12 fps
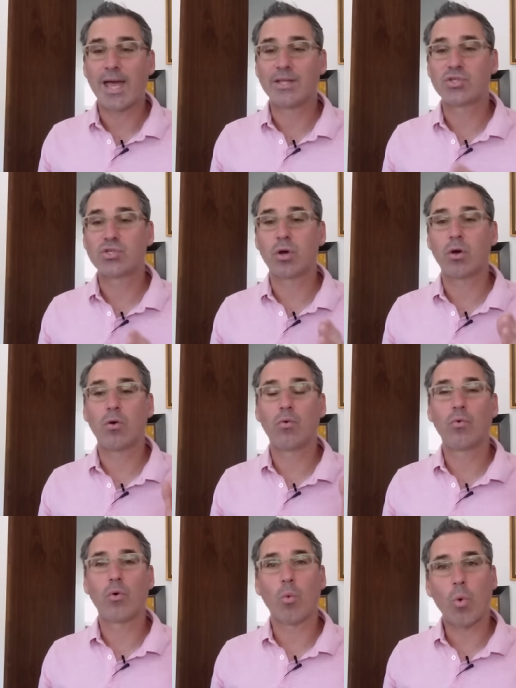And
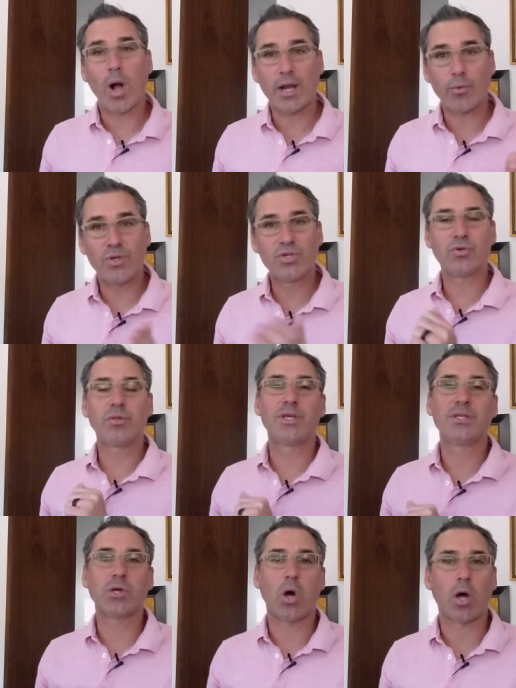so why do we do
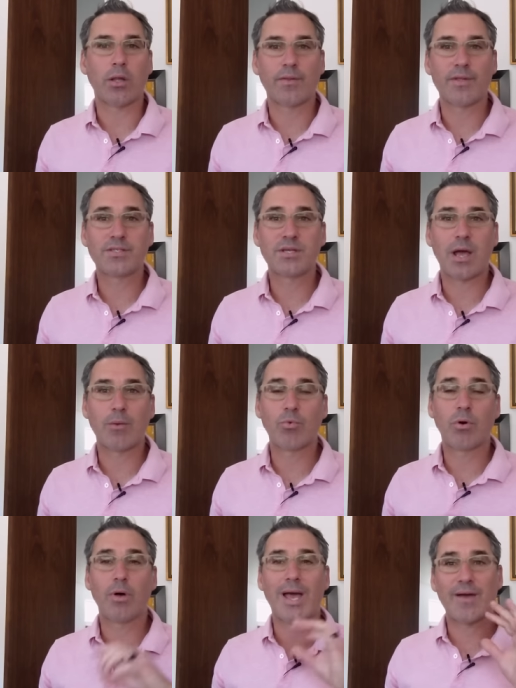these all in this time?
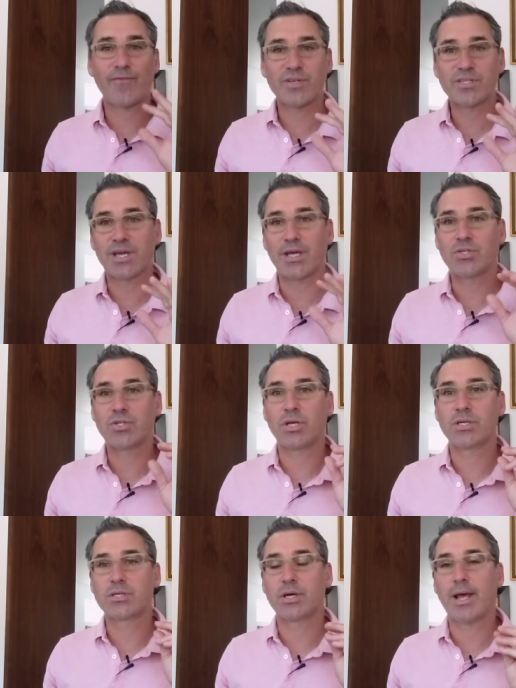Well, FSH
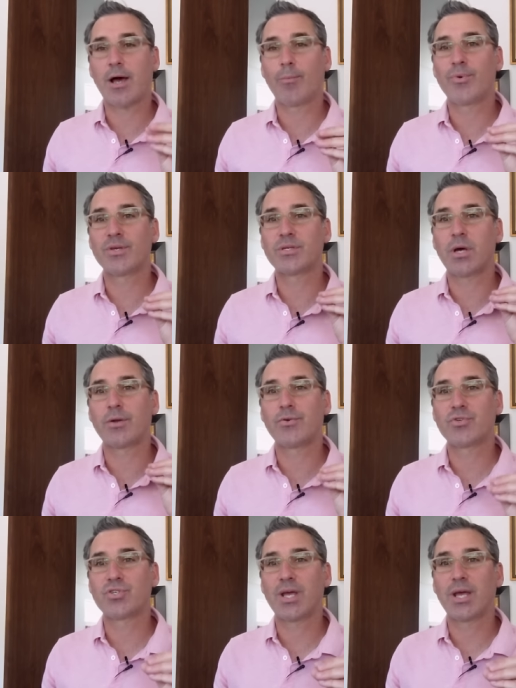is gonna help us
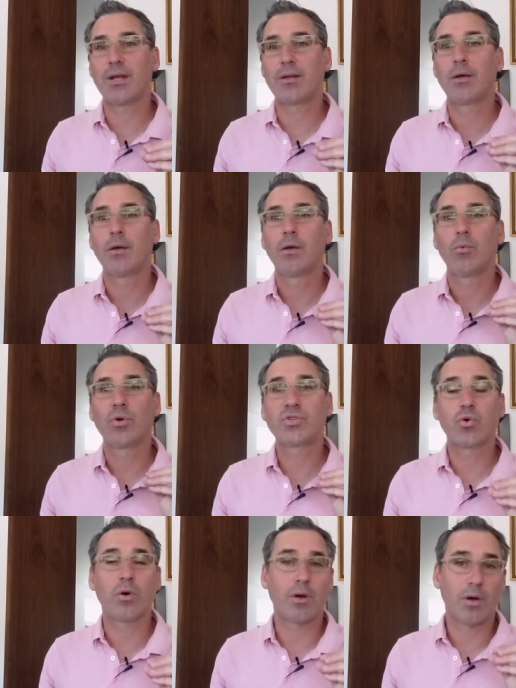understand what's
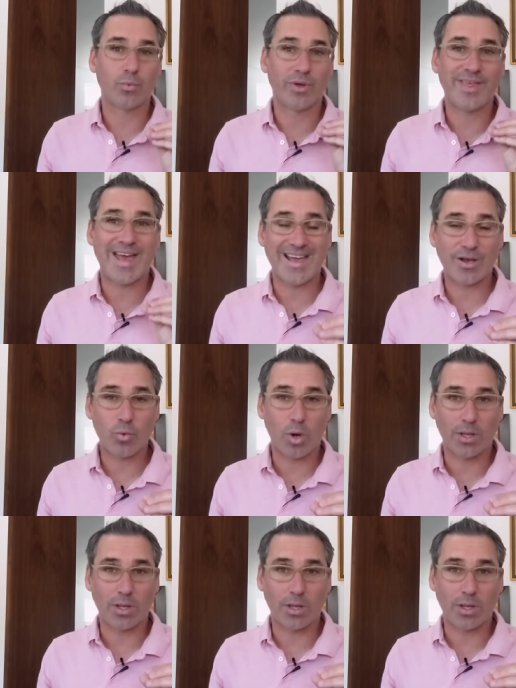going on with egg